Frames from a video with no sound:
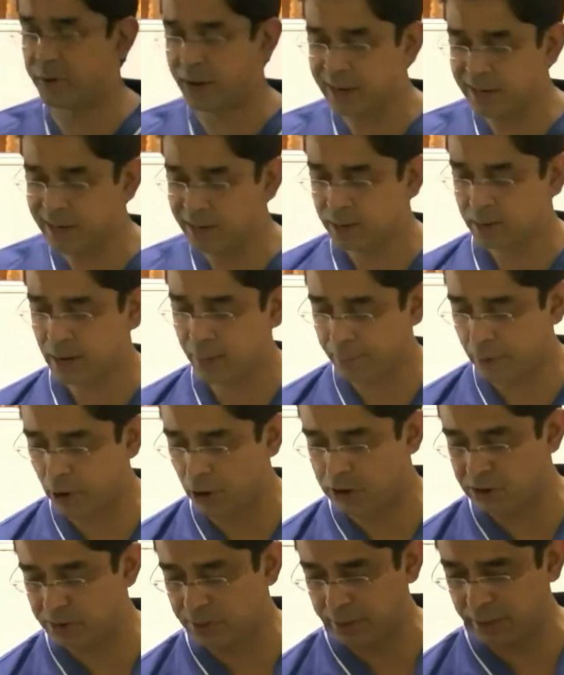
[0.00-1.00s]
right?
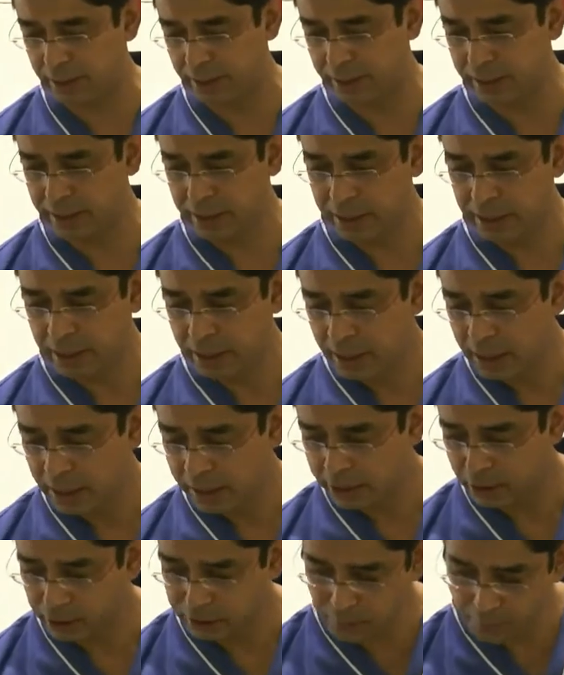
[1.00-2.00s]
Approximately.
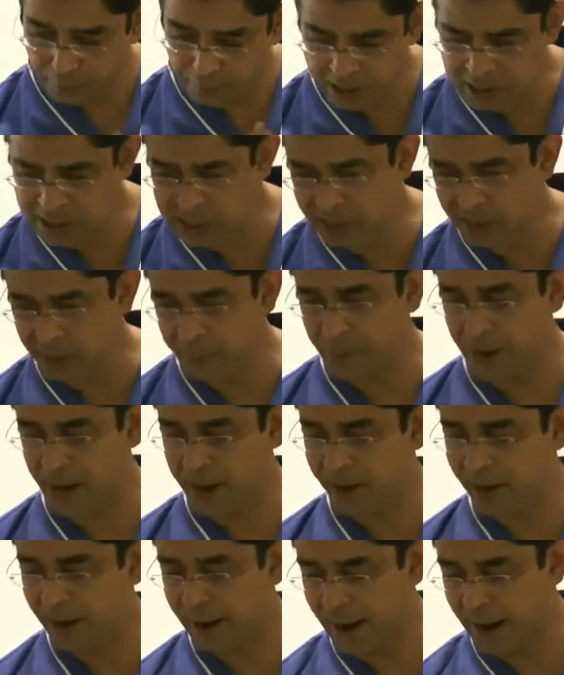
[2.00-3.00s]
Now the bridging
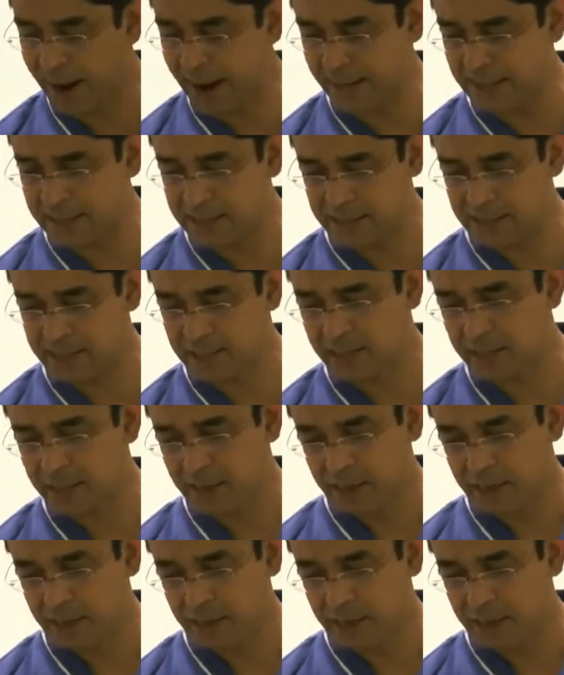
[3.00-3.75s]
repair has